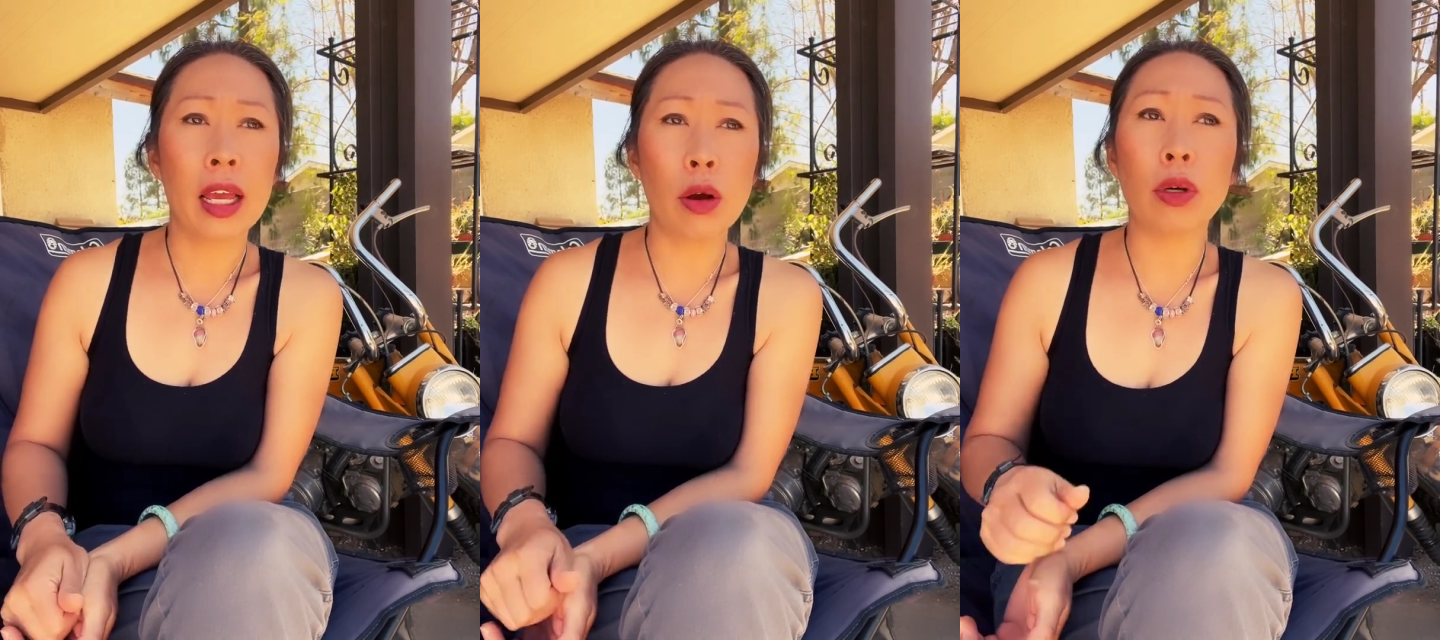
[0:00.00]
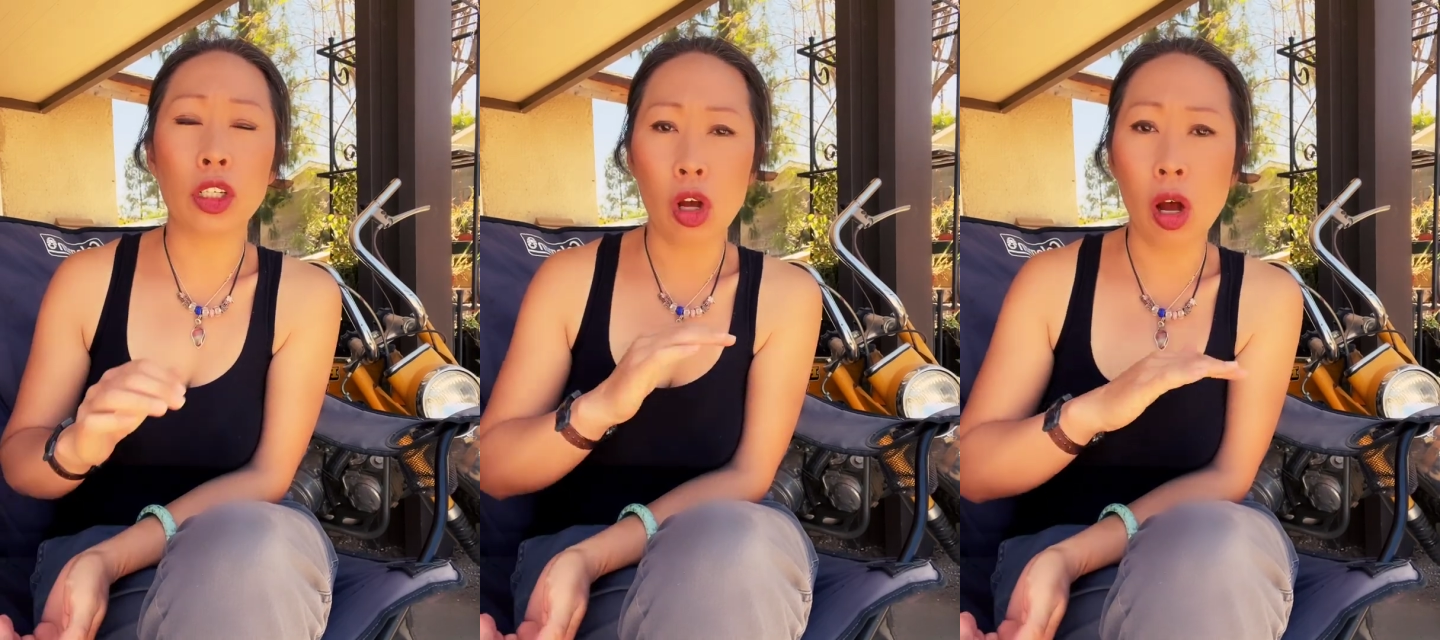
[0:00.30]
it
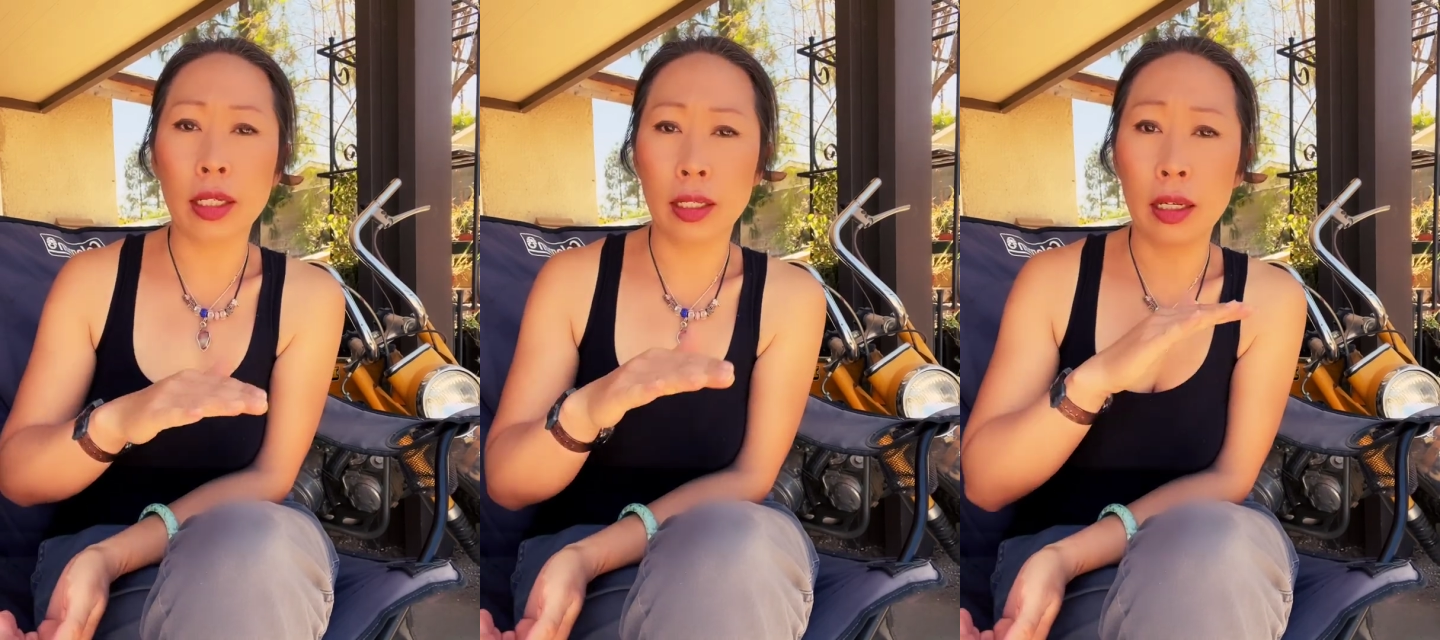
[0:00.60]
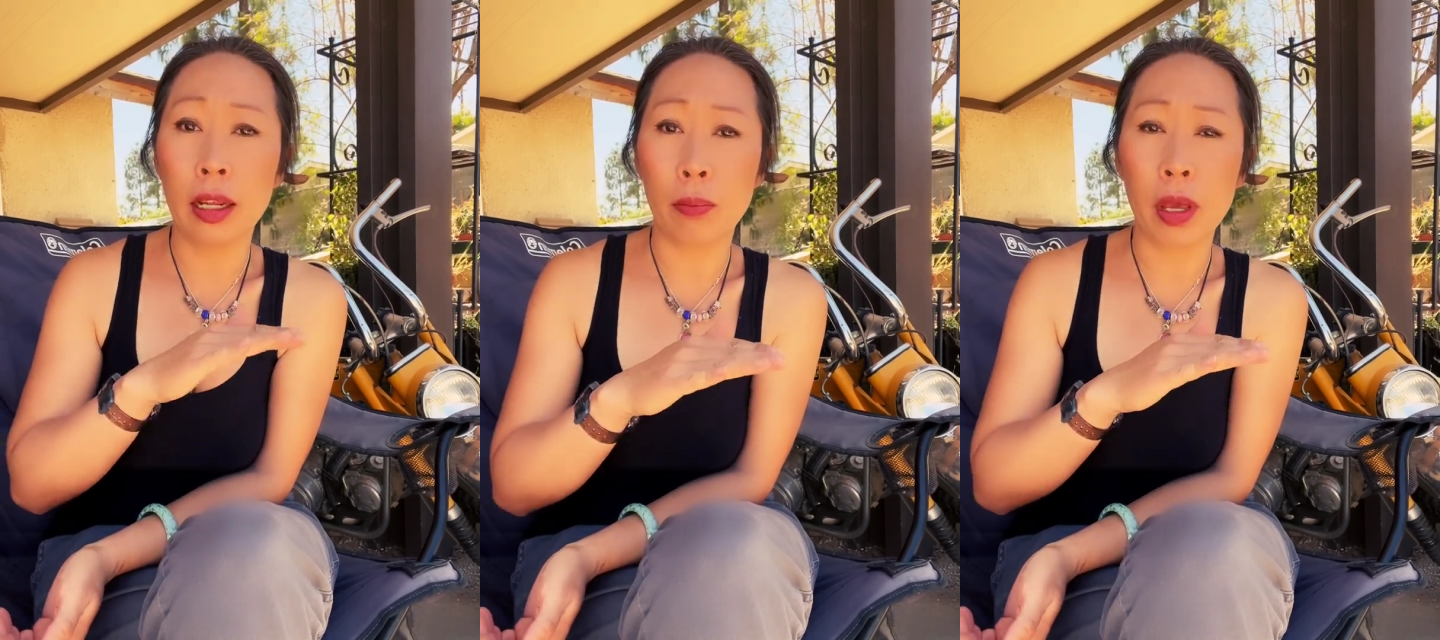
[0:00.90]
was
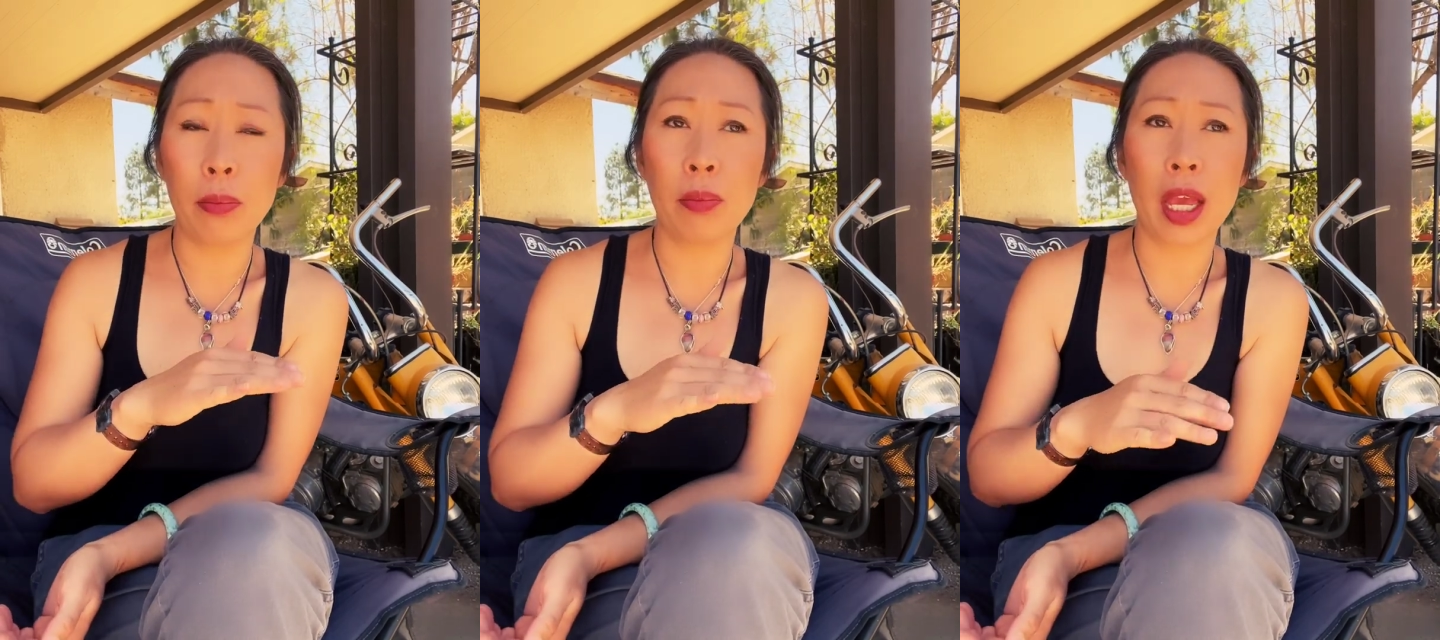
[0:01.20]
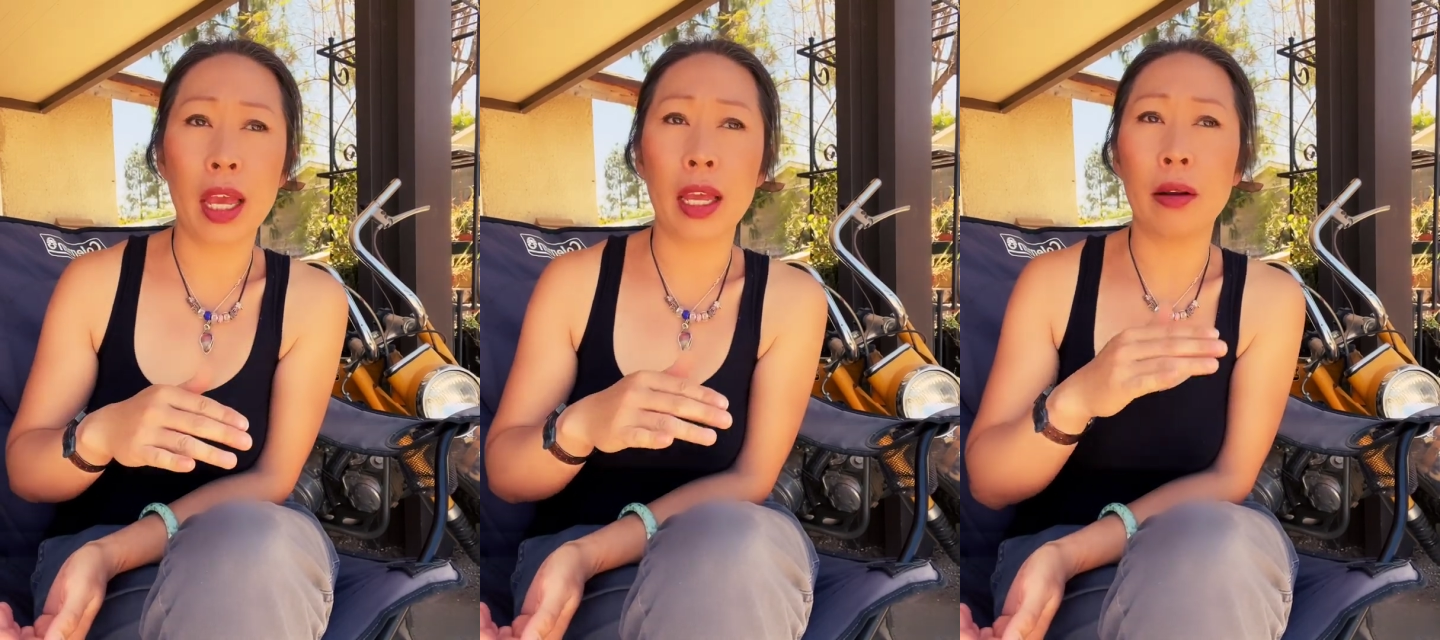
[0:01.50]
constantly beeping.